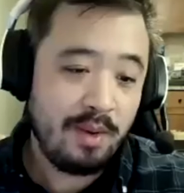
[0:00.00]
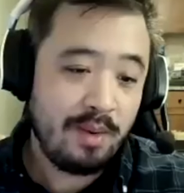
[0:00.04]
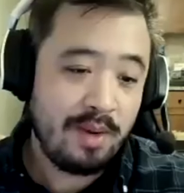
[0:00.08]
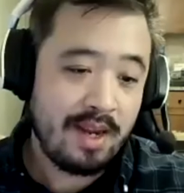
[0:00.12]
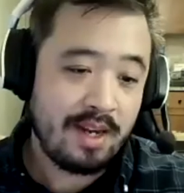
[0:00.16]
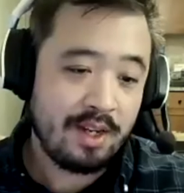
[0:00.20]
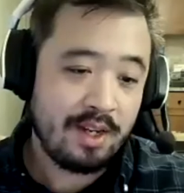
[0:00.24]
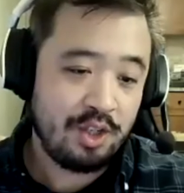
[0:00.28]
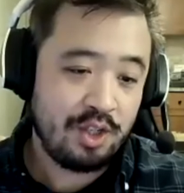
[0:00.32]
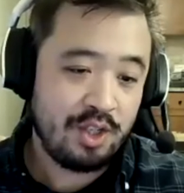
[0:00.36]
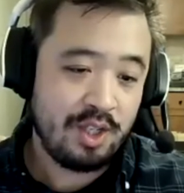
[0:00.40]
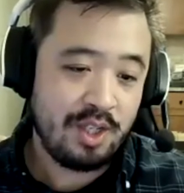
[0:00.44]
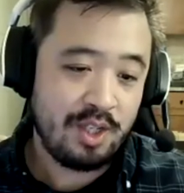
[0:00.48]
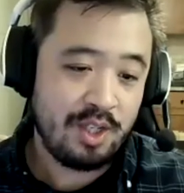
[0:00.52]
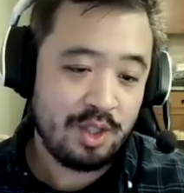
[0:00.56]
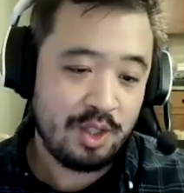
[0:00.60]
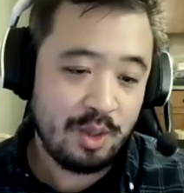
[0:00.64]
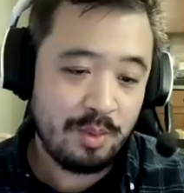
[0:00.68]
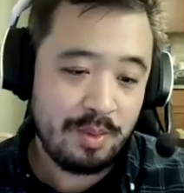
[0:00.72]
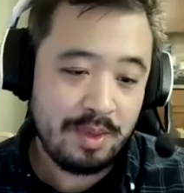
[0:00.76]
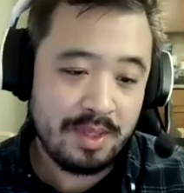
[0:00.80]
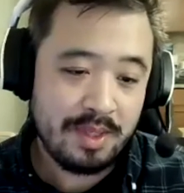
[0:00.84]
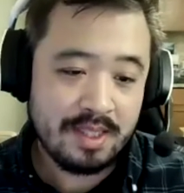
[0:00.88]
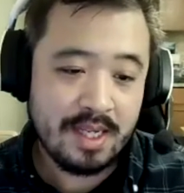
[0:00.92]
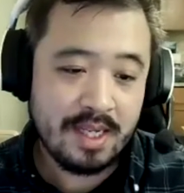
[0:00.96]
actually. So
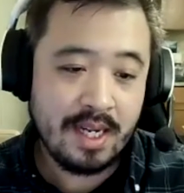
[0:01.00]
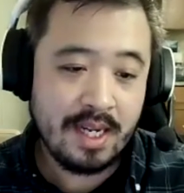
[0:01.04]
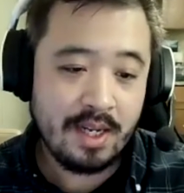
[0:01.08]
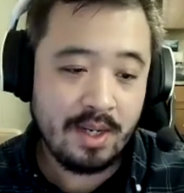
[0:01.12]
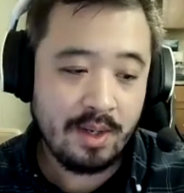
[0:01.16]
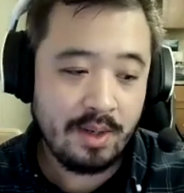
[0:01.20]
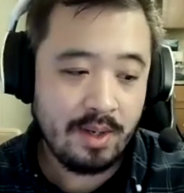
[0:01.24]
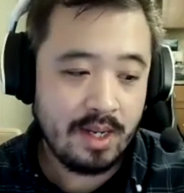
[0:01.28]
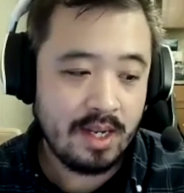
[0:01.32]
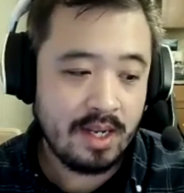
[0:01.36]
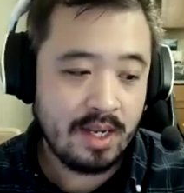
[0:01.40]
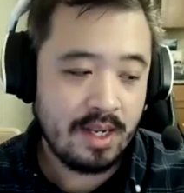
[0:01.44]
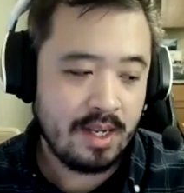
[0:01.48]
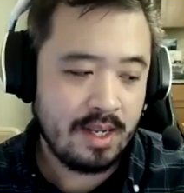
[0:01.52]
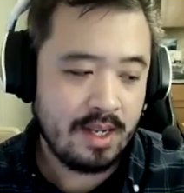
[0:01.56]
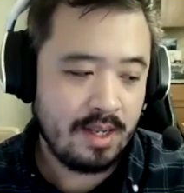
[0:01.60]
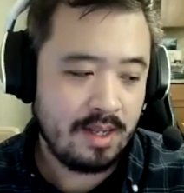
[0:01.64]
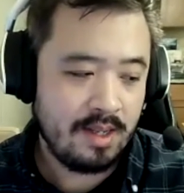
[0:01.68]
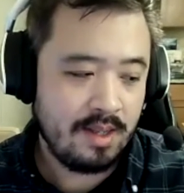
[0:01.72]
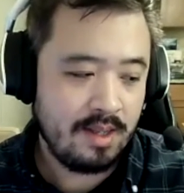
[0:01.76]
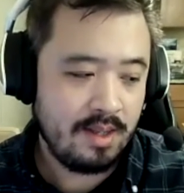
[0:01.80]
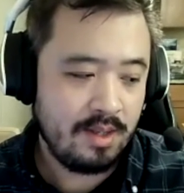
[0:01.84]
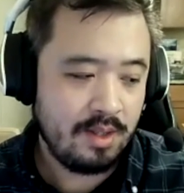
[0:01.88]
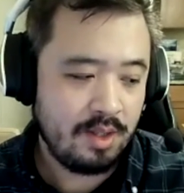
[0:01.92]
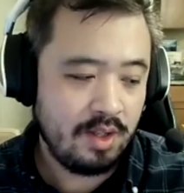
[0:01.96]
we signed
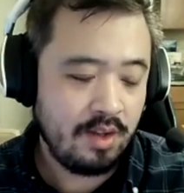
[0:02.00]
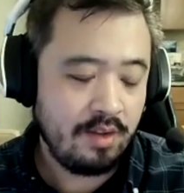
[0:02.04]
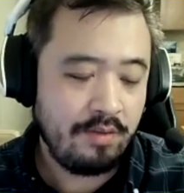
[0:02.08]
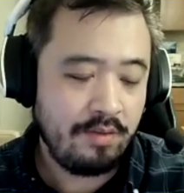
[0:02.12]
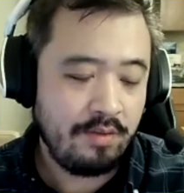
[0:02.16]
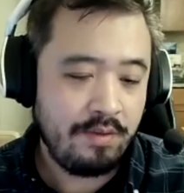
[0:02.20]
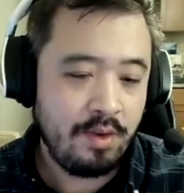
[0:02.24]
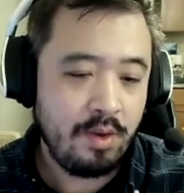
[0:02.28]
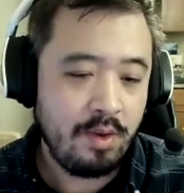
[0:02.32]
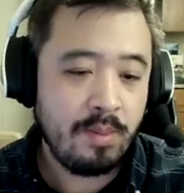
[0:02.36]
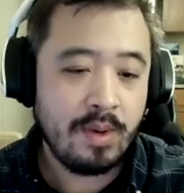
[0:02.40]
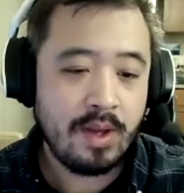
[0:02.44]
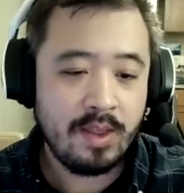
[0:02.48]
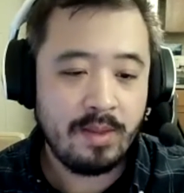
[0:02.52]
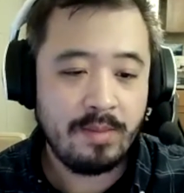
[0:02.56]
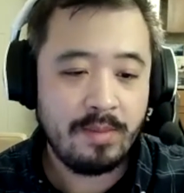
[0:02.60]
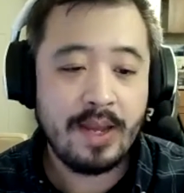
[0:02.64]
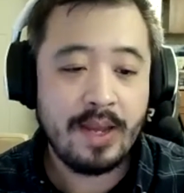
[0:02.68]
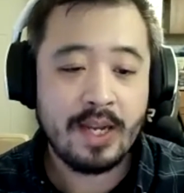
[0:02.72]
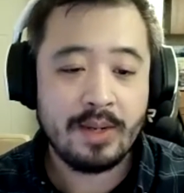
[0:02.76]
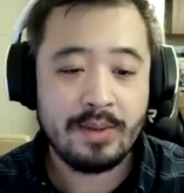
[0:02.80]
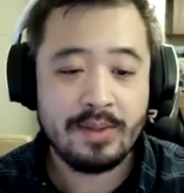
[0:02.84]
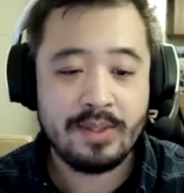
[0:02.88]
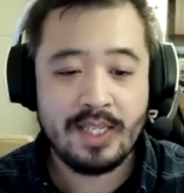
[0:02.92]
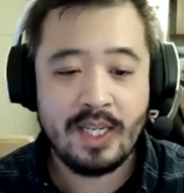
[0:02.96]
so a few months
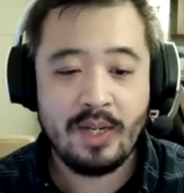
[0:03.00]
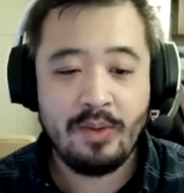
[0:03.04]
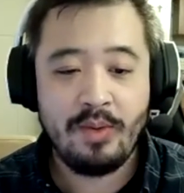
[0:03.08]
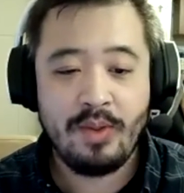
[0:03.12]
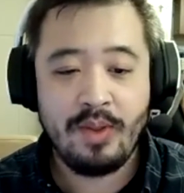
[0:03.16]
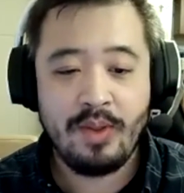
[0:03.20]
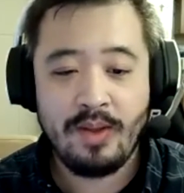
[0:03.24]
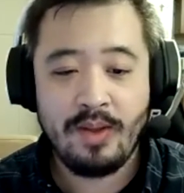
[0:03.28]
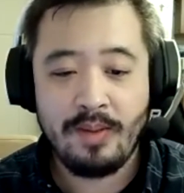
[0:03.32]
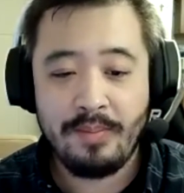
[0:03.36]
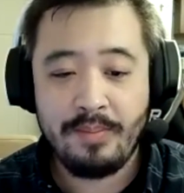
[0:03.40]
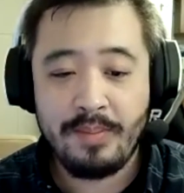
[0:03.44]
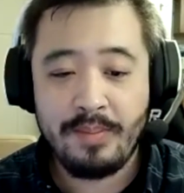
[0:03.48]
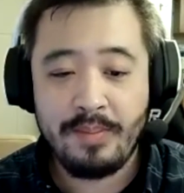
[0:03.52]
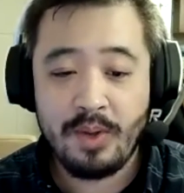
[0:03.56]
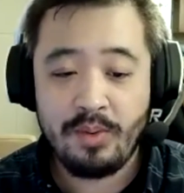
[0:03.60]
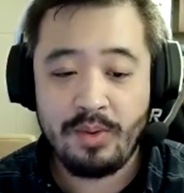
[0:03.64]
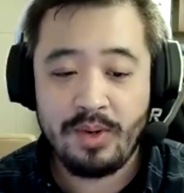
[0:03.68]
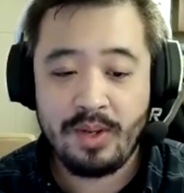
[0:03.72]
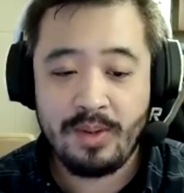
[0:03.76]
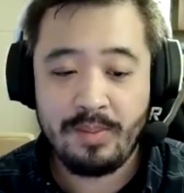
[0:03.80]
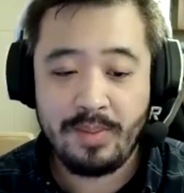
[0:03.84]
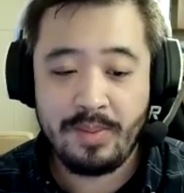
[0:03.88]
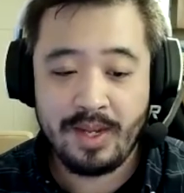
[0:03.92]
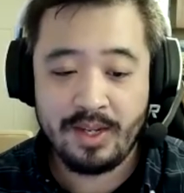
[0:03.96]
back, we signed with the
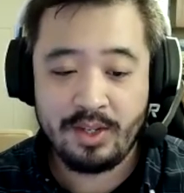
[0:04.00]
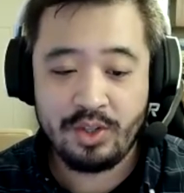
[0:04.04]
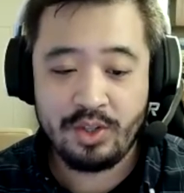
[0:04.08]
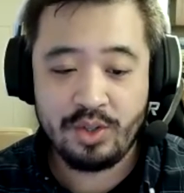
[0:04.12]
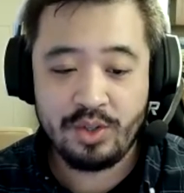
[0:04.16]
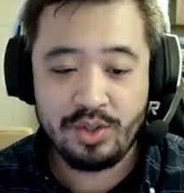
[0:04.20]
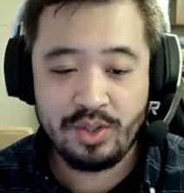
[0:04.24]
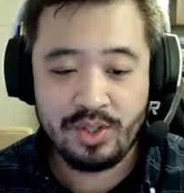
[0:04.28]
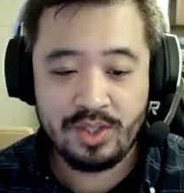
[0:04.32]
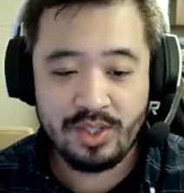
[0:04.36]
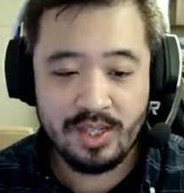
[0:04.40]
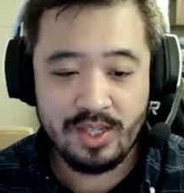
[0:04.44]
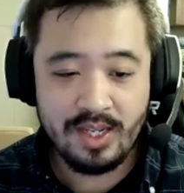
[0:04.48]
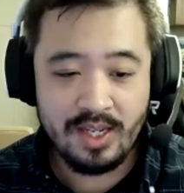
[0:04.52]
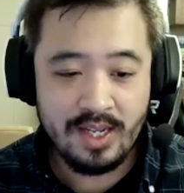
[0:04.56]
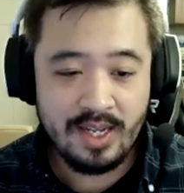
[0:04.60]
Mutiny Pictures.